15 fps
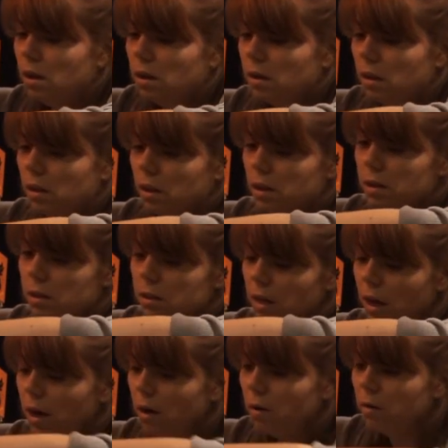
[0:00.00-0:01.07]
this
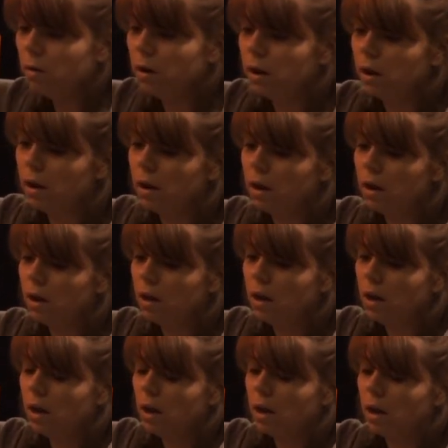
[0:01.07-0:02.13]
out.
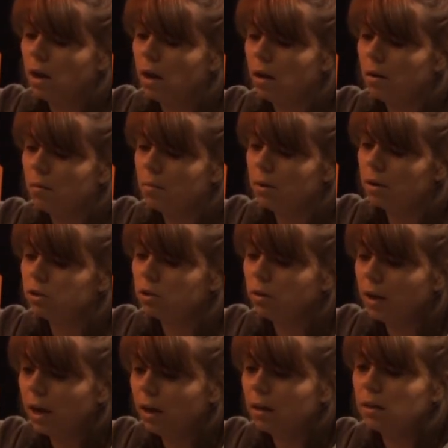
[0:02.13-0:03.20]
Um, and it's
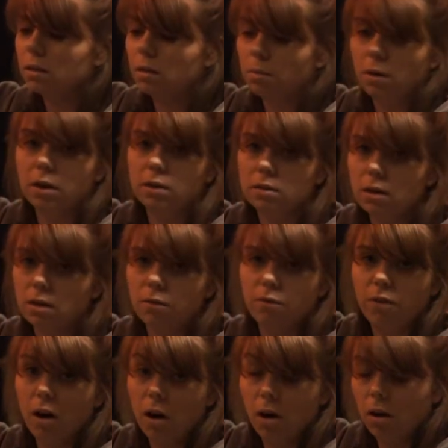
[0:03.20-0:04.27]
okay, the bread is going to
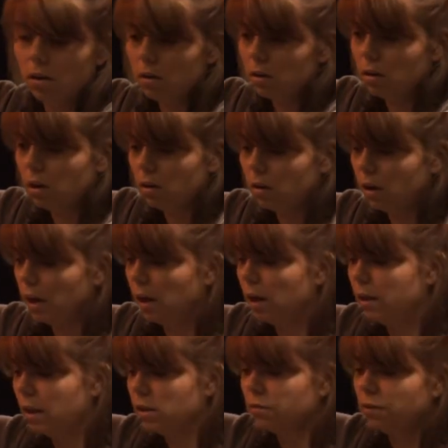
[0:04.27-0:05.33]
fall. And
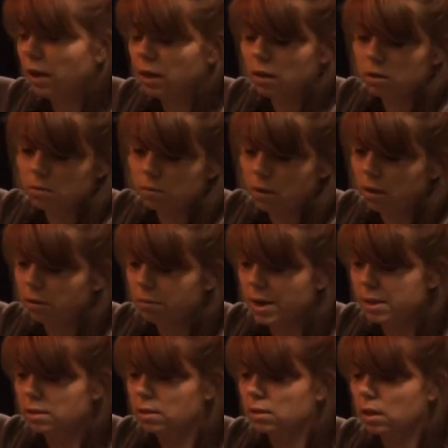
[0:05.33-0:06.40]
that's fine because we're going to
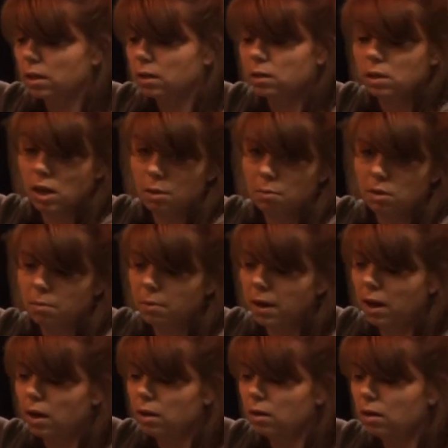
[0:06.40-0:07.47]
raise it a second time in the
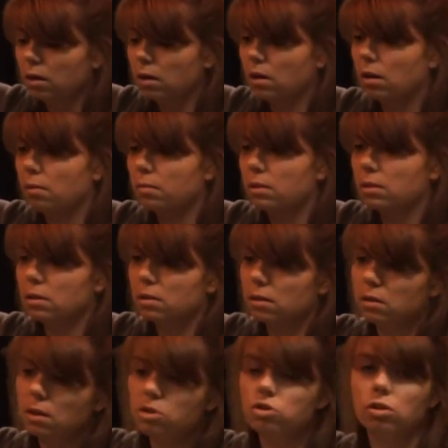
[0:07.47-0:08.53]
pan. Um, this is
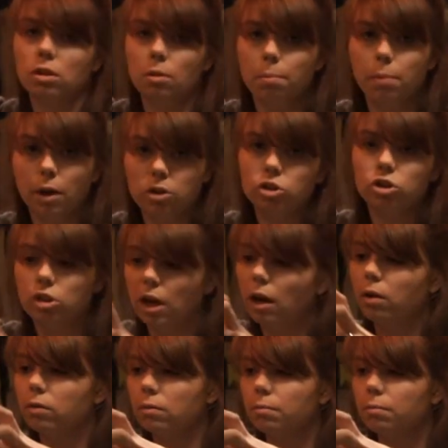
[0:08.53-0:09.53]
essentially the punch down